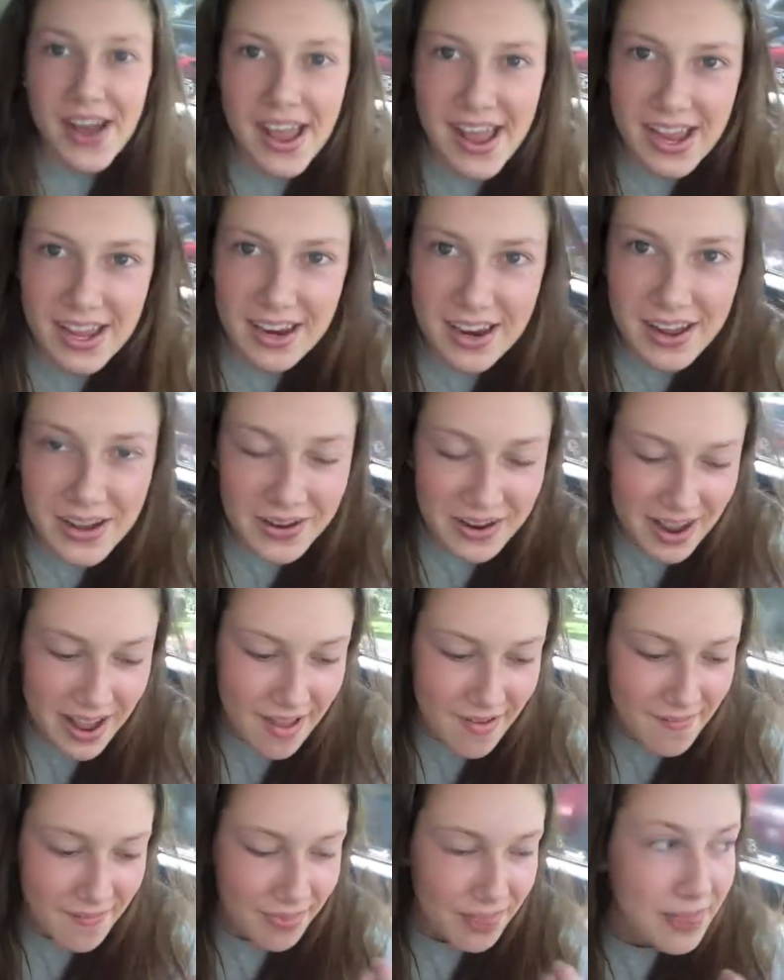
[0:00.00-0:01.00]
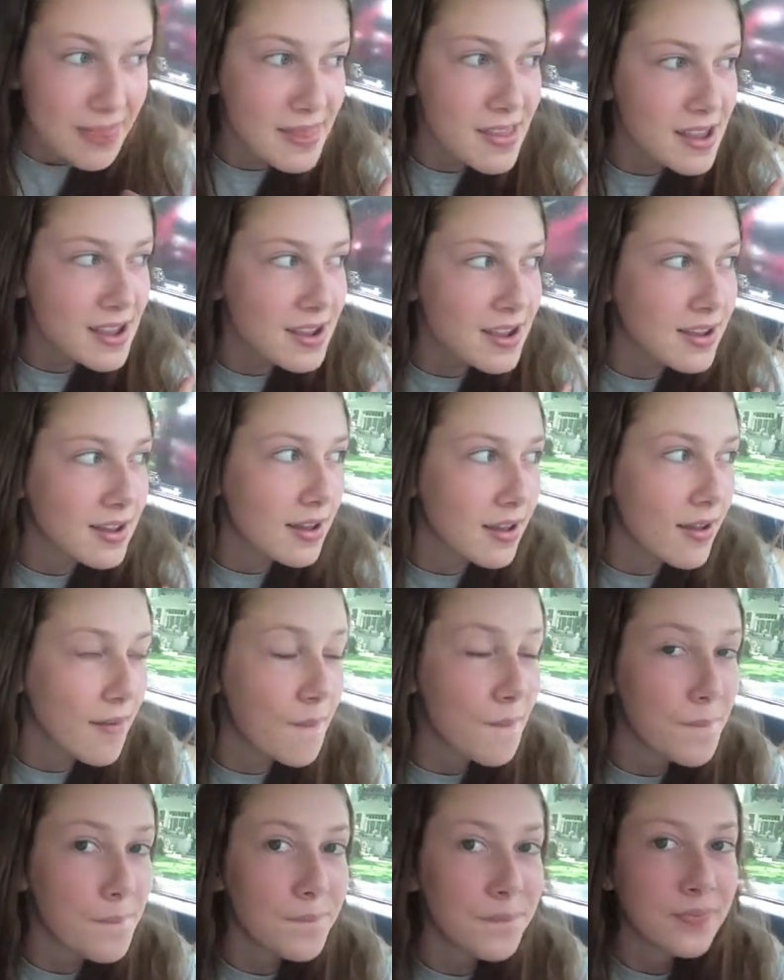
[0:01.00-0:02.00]
a hint. Okay,
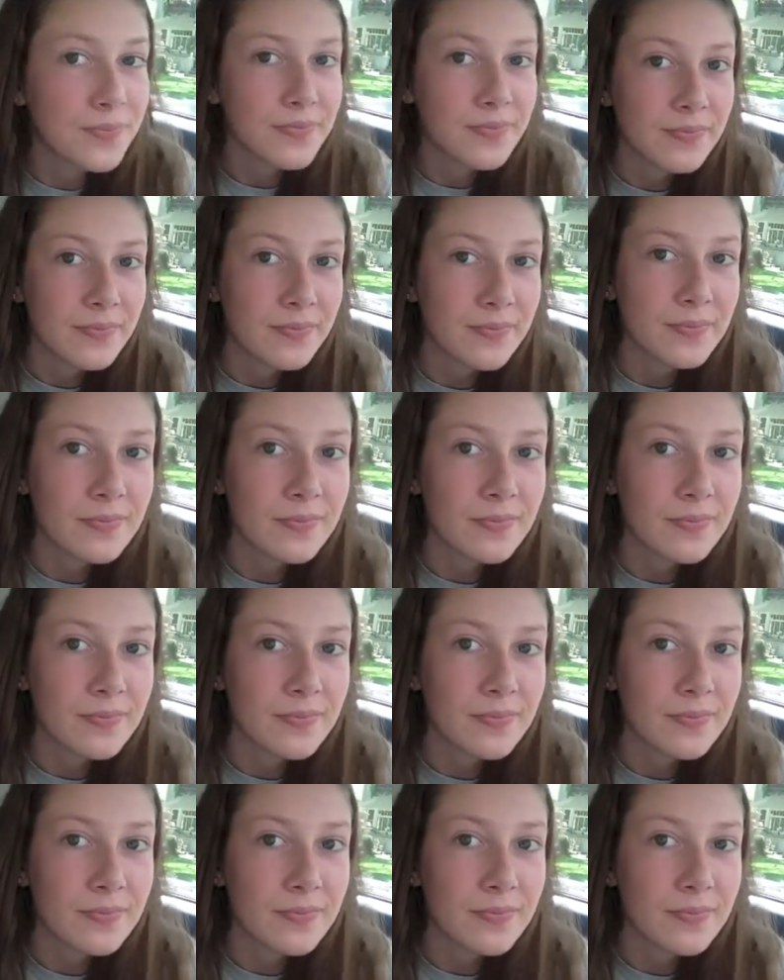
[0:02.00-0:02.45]
just say what it is. T